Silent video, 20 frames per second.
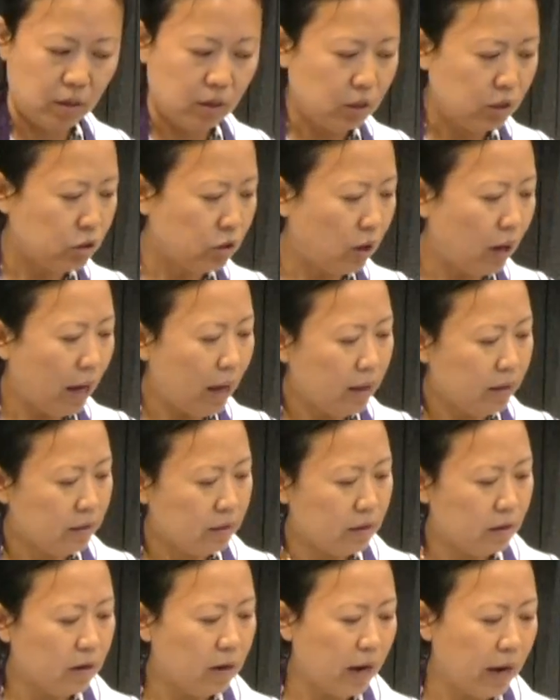So on
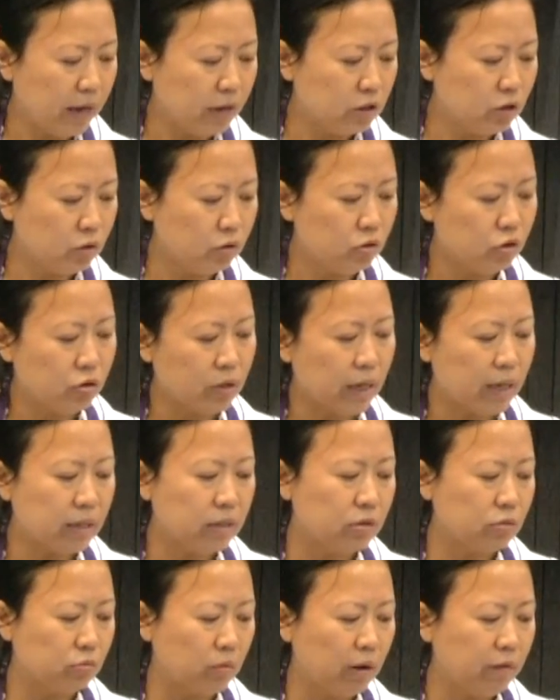there, I told you
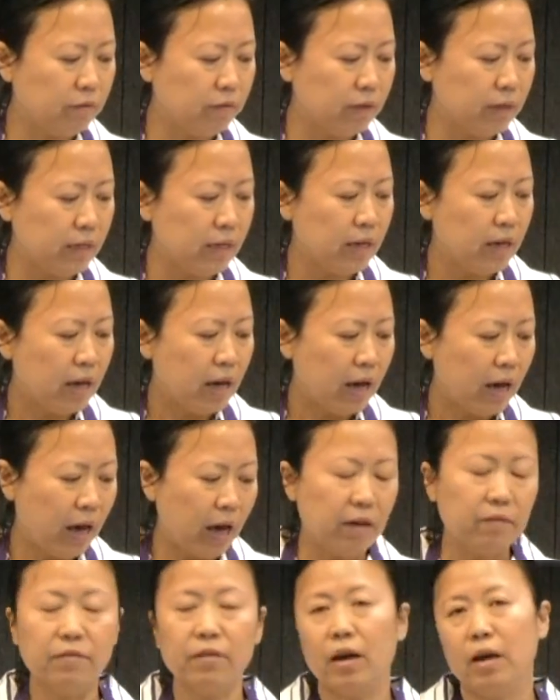guys roughly
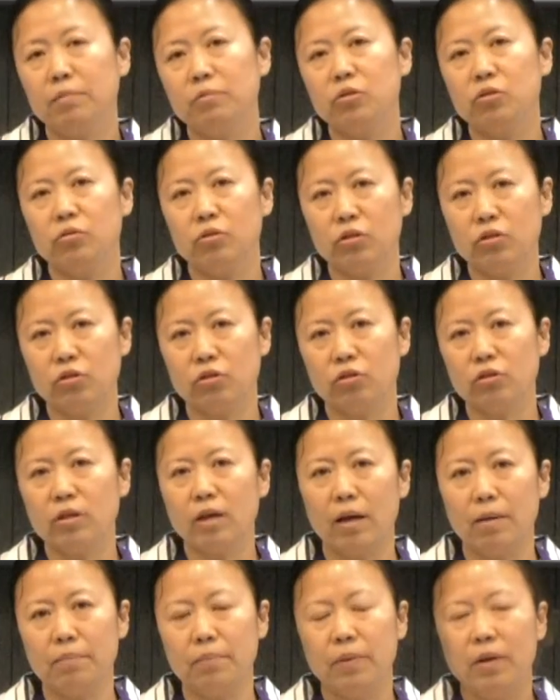1/2 cup to 1/3
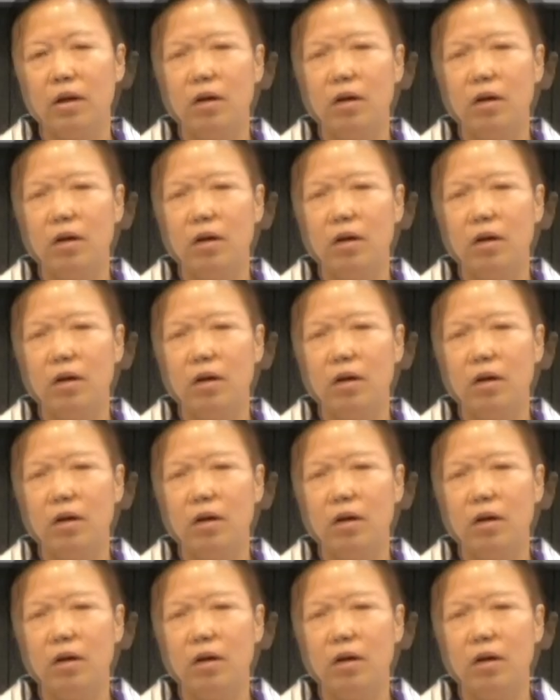cup.